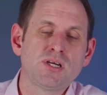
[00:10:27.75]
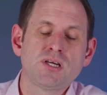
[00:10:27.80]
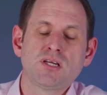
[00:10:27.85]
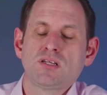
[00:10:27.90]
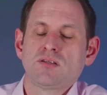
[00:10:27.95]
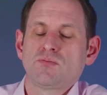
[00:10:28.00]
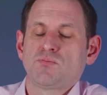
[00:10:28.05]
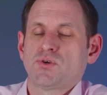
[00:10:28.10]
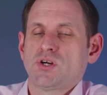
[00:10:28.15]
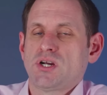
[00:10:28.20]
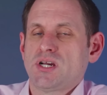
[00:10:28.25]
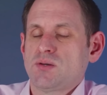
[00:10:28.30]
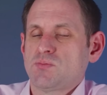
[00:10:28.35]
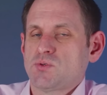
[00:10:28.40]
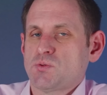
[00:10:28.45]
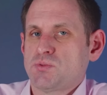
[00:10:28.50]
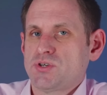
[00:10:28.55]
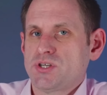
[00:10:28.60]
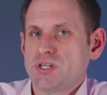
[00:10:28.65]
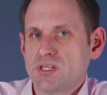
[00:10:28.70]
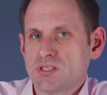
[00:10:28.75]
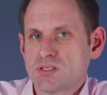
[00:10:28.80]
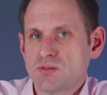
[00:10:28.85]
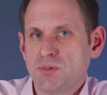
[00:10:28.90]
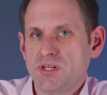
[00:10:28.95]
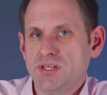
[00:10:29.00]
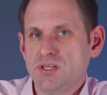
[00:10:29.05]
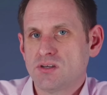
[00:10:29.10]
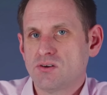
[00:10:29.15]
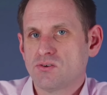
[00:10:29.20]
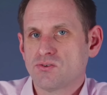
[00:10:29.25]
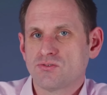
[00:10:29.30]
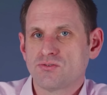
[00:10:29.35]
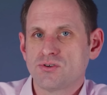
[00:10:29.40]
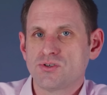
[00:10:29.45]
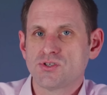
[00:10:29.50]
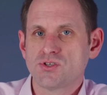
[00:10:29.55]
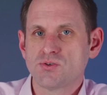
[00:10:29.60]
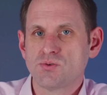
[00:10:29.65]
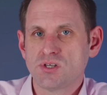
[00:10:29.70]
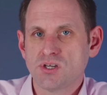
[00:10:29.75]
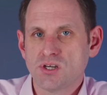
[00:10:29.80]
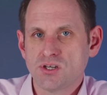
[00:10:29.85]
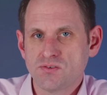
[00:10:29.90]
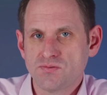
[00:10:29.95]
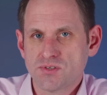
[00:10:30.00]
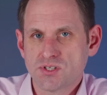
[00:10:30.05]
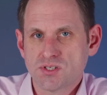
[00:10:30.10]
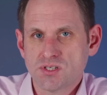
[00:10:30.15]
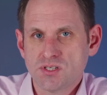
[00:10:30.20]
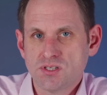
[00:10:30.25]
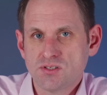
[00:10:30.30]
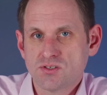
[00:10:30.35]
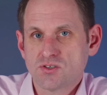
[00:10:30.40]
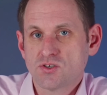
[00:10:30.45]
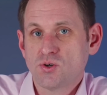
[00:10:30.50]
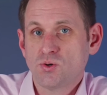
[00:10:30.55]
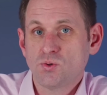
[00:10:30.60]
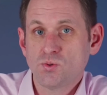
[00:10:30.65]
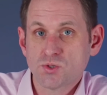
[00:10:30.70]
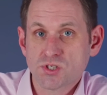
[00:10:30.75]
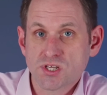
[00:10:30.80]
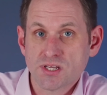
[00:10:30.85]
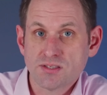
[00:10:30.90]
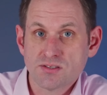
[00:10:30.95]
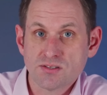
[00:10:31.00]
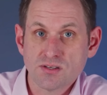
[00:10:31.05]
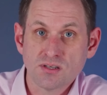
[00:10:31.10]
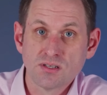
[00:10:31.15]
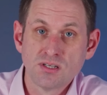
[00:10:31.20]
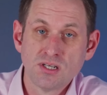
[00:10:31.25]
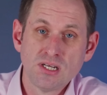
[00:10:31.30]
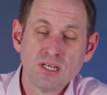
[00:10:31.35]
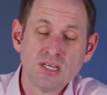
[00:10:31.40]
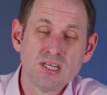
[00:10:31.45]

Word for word: and perhaps predictably got through to an overseas call centre,